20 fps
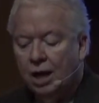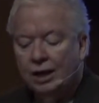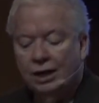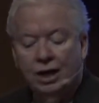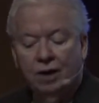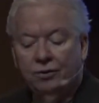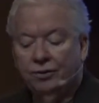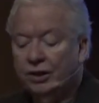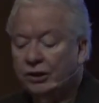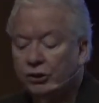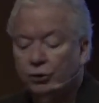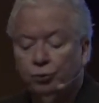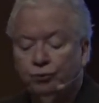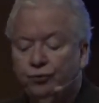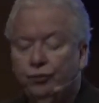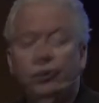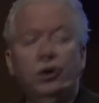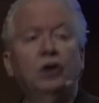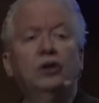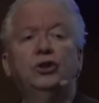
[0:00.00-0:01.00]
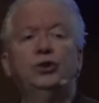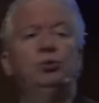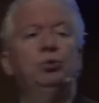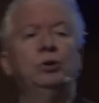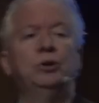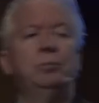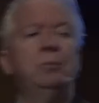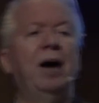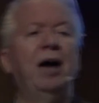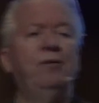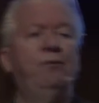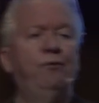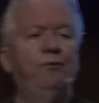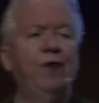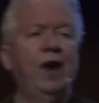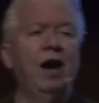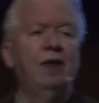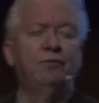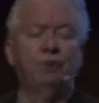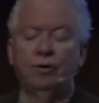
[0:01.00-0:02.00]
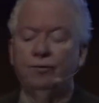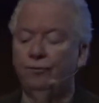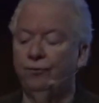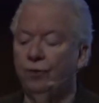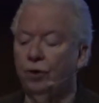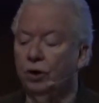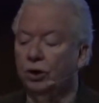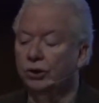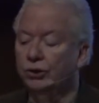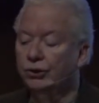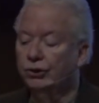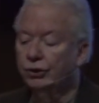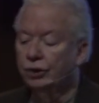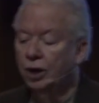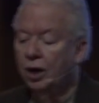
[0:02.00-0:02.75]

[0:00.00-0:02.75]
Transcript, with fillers: Now this verse was my favorite verse